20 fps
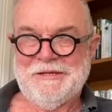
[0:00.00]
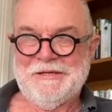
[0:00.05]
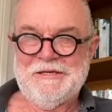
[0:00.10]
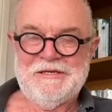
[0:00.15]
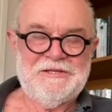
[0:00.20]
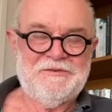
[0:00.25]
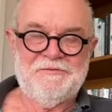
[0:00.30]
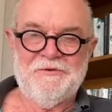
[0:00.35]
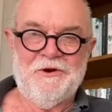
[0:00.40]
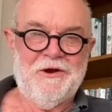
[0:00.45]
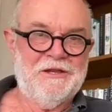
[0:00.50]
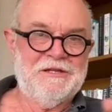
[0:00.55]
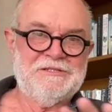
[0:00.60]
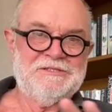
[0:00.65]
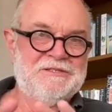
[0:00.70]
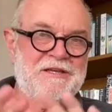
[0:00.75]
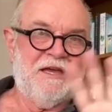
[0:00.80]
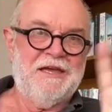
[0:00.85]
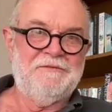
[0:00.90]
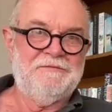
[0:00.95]
He's fine,
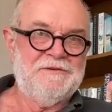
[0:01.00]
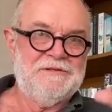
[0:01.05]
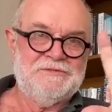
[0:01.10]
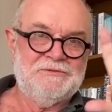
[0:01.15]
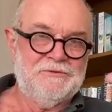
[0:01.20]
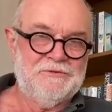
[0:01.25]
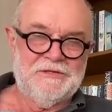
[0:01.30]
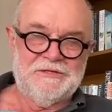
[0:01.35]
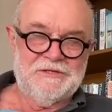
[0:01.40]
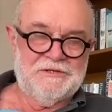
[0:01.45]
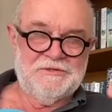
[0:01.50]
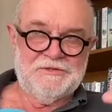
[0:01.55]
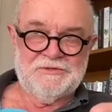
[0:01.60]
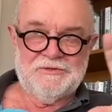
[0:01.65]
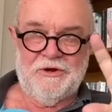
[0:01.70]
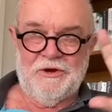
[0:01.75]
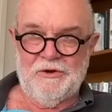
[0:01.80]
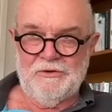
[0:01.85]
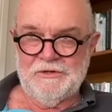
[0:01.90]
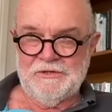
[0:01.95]
he's safe, he's all under
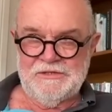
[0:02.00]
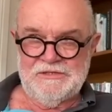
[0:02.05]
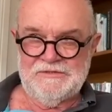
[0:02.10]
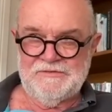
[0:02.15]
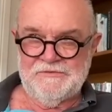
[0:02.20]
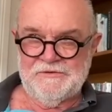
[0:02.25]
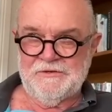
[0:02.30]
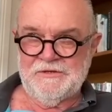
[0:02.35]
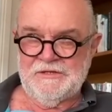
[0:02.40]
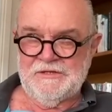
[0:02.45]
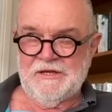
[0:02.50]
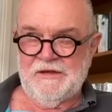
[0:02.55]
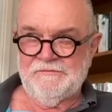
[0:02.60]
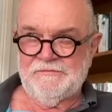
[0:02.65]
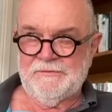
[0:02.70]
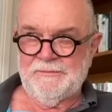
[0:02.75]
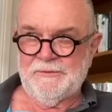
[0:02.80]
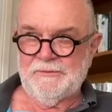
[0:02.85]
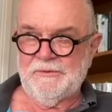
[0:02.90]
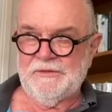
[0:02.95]
control, and he's very
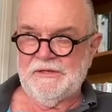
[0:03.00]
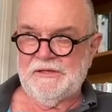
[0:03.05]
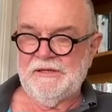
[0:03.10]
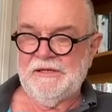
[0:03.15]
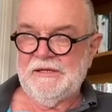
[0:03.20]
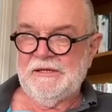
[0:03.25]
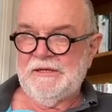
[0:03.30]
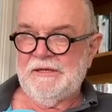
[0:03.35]
comfortable with it.